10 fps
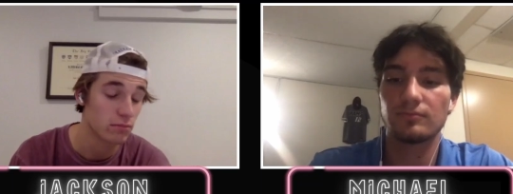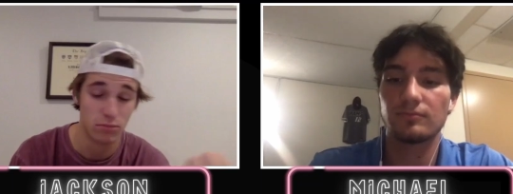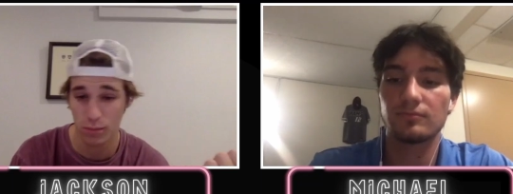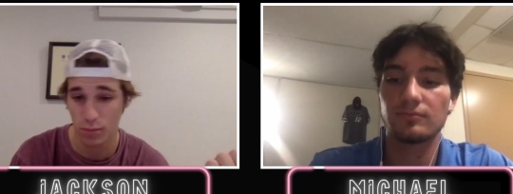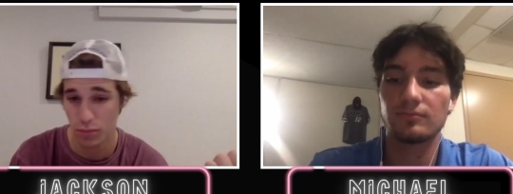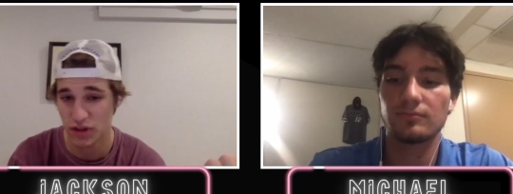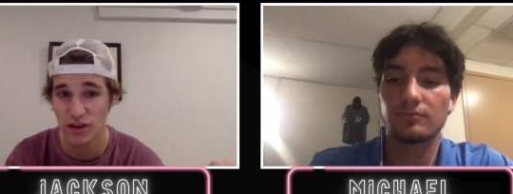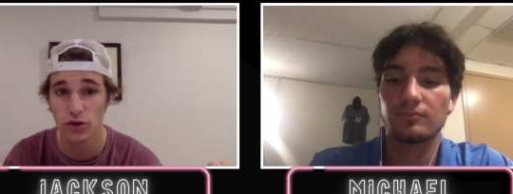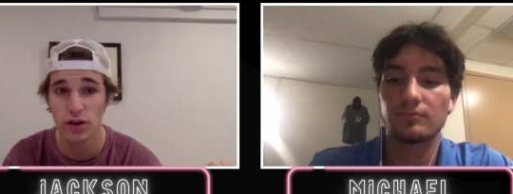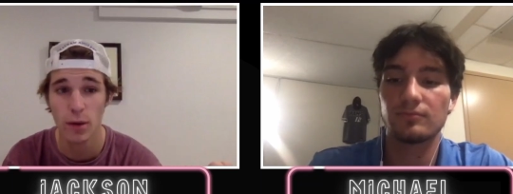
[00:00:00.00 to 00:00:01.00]
Speaker 1: potential
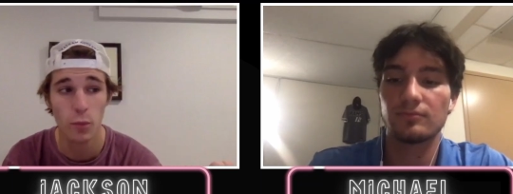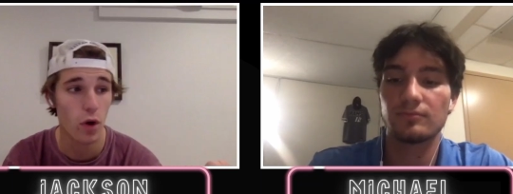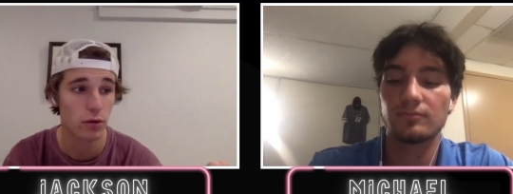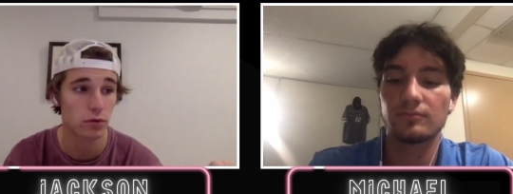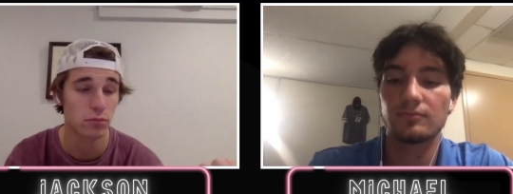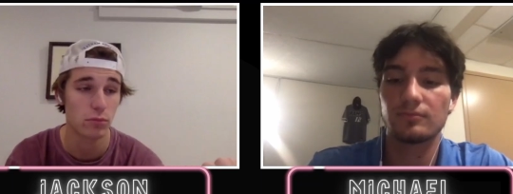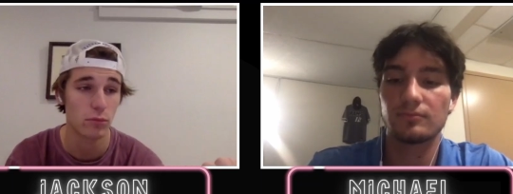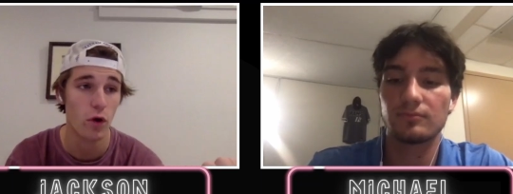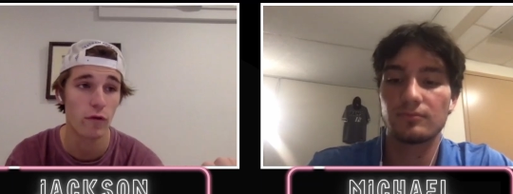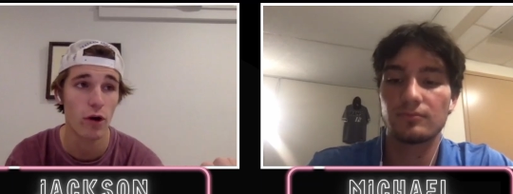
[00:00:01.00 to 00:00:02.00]
number one
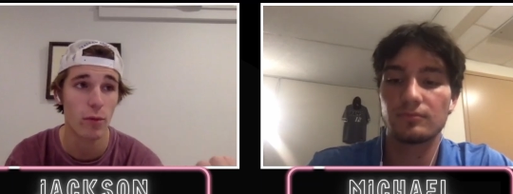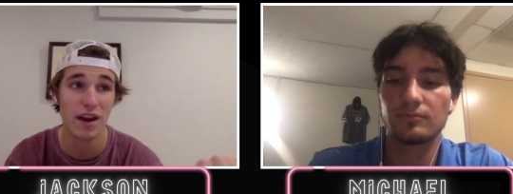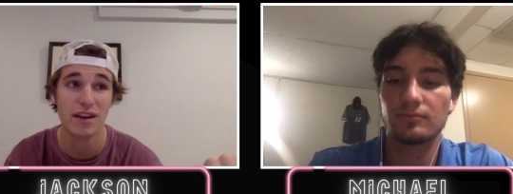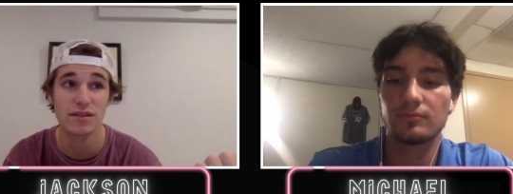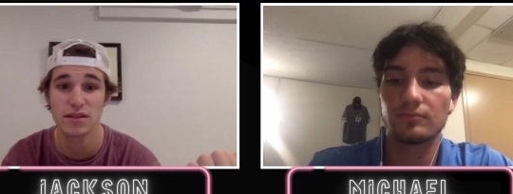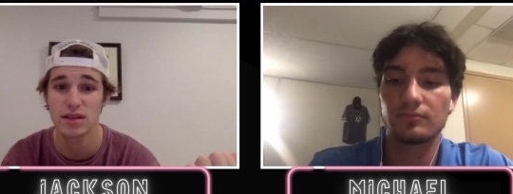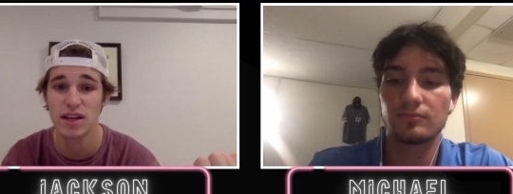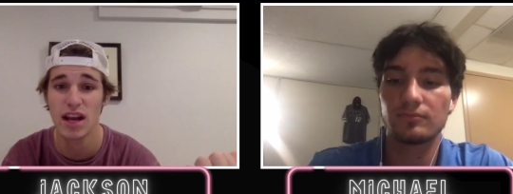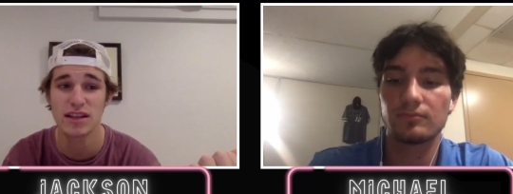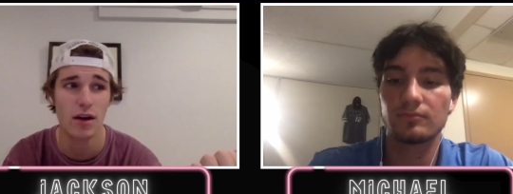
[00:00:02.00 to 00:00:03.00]
overall pick,
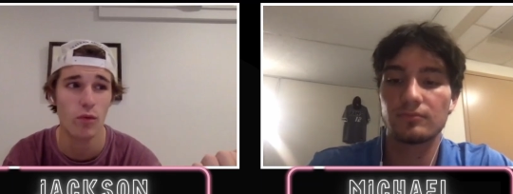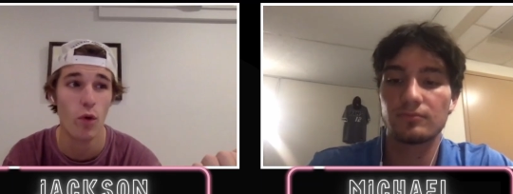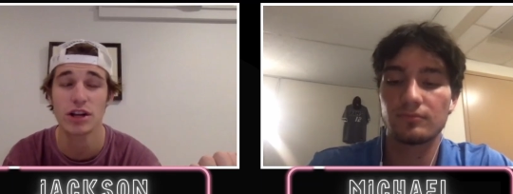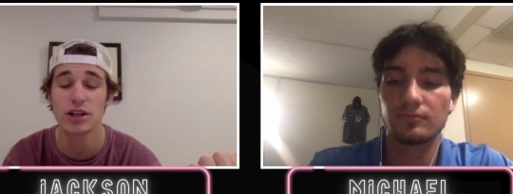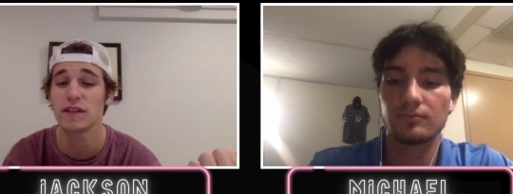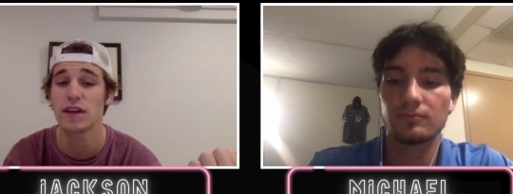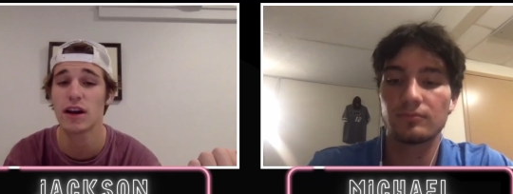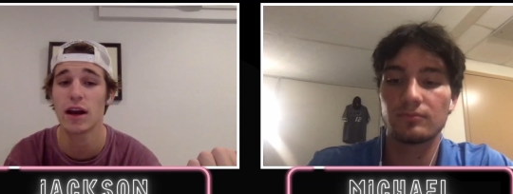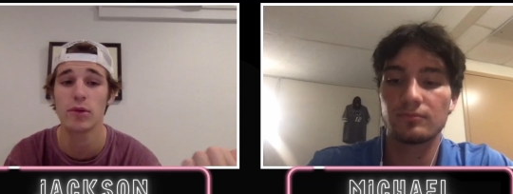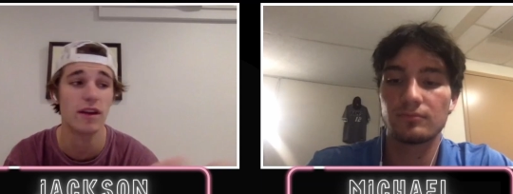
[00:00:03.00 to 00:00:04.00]
stays at Washington, I
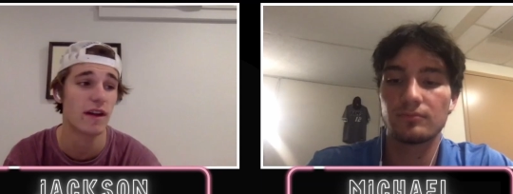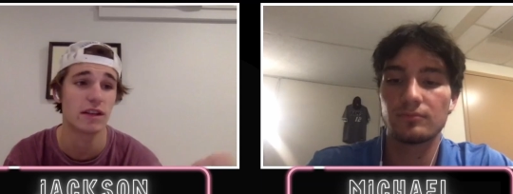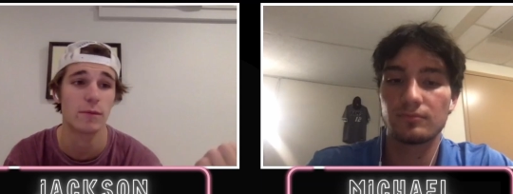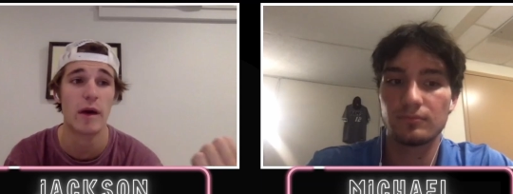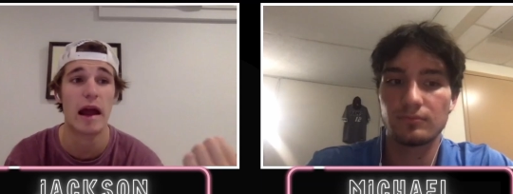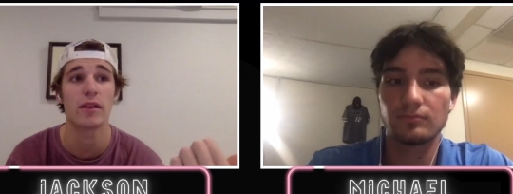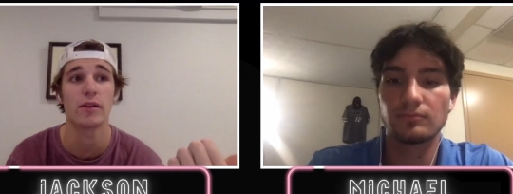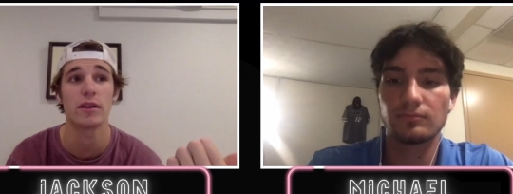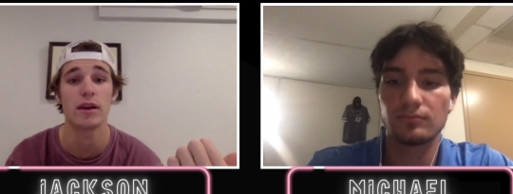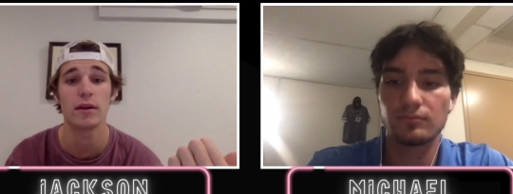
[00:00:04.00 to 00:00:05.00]
believe, ends up out of the
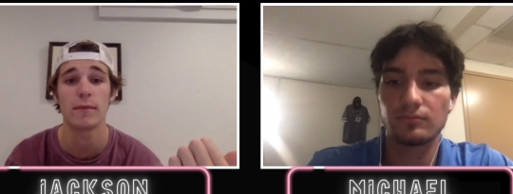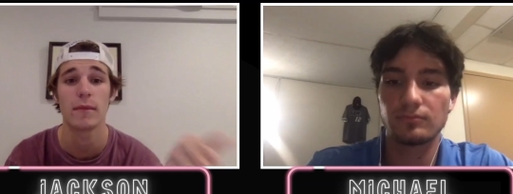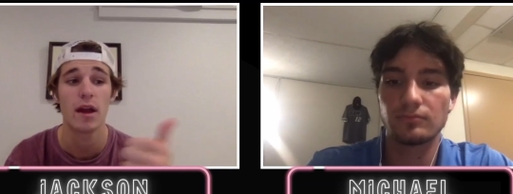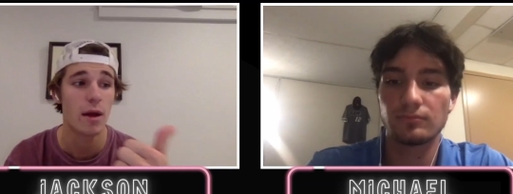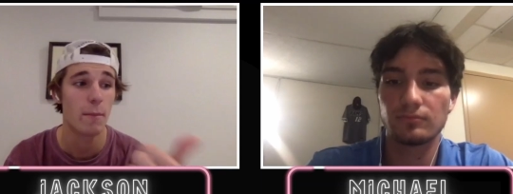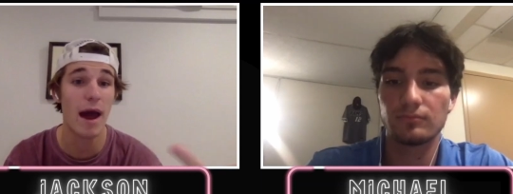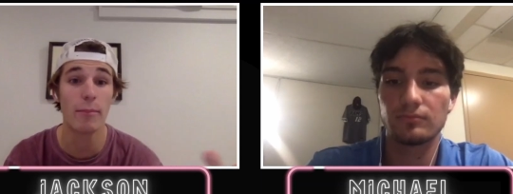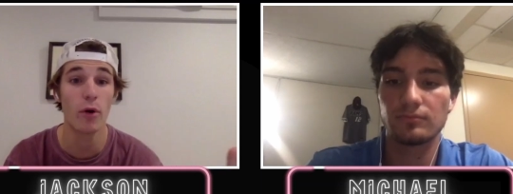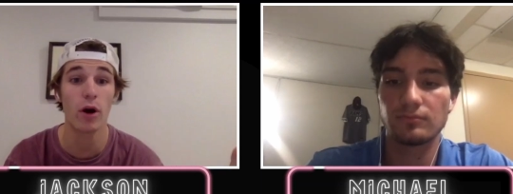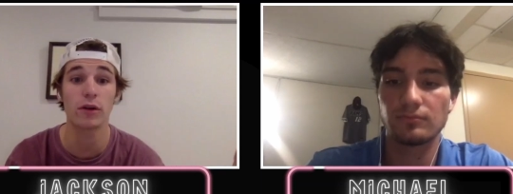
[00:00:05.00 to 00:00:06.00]
league. Matt
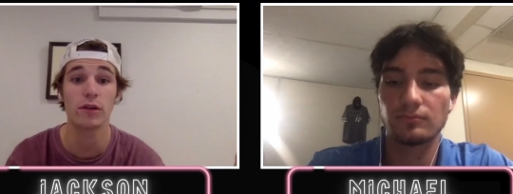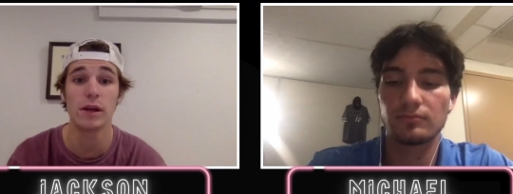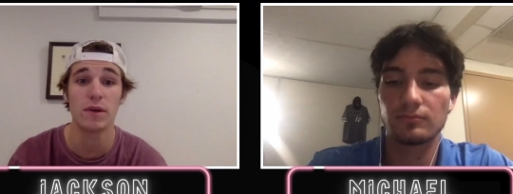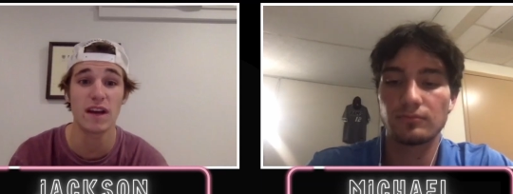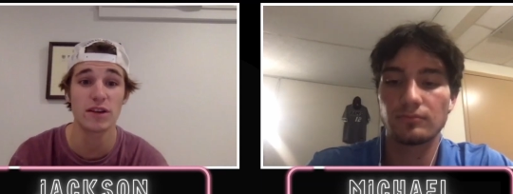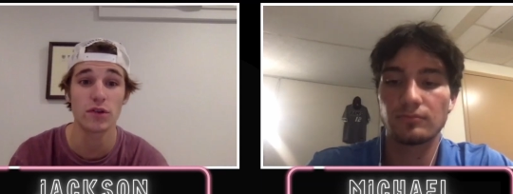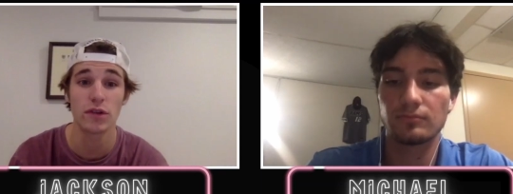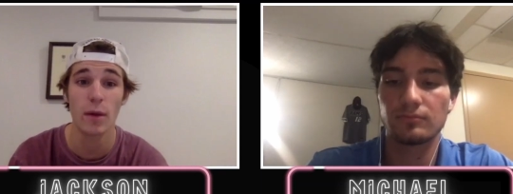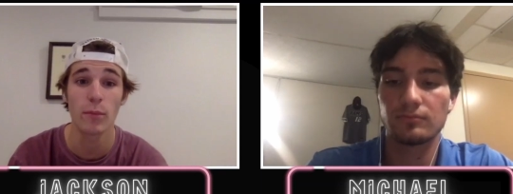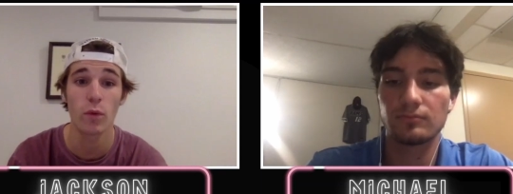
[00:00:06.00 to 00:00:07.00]
Barkley, potential
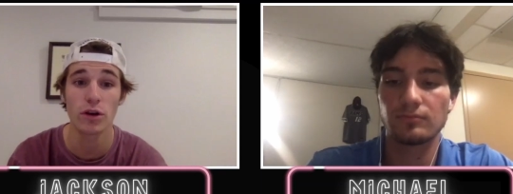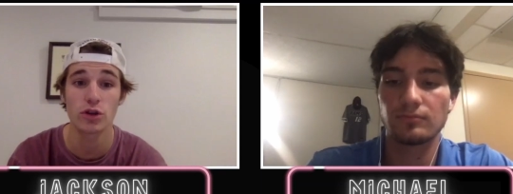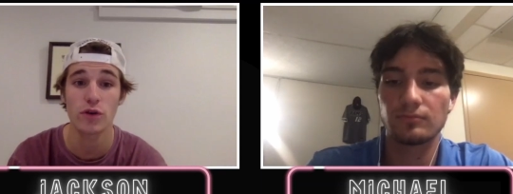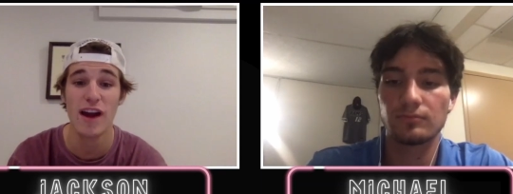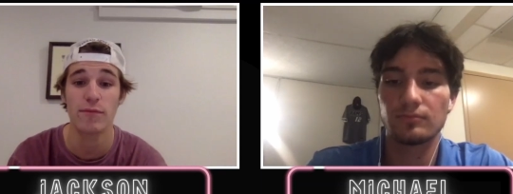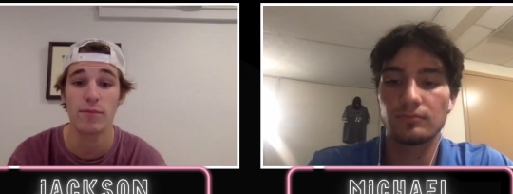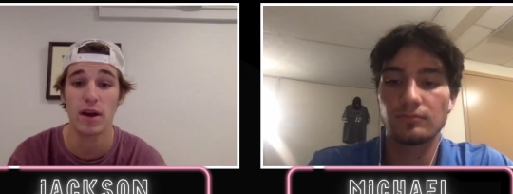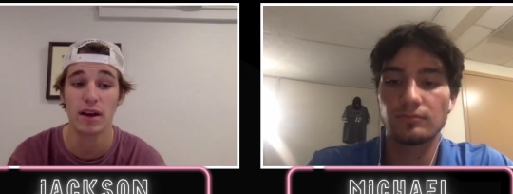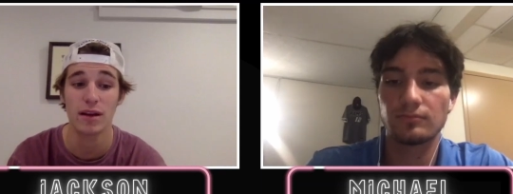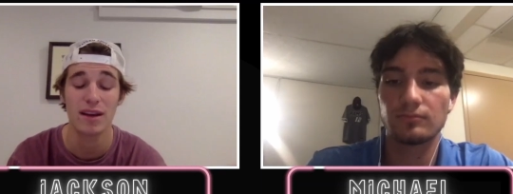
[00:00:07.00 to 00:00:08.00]
number one draft pick,
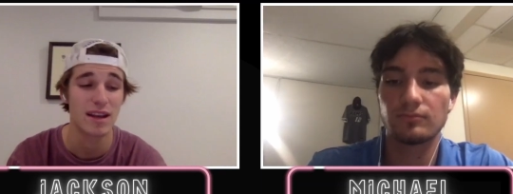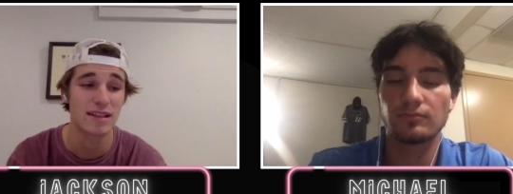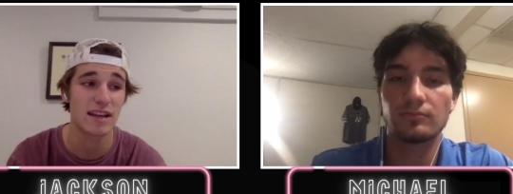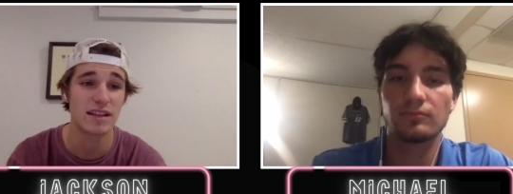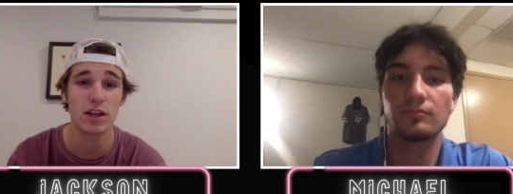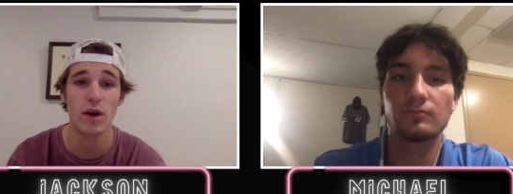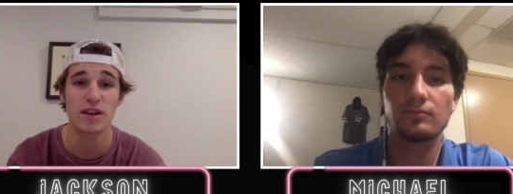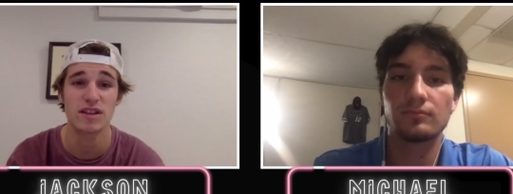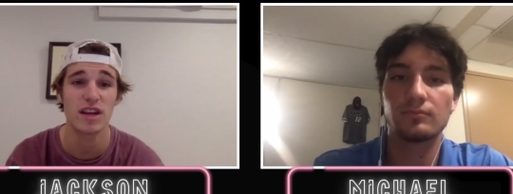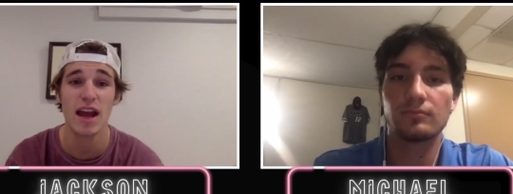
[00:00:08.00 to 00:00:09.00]
stays at USC, ends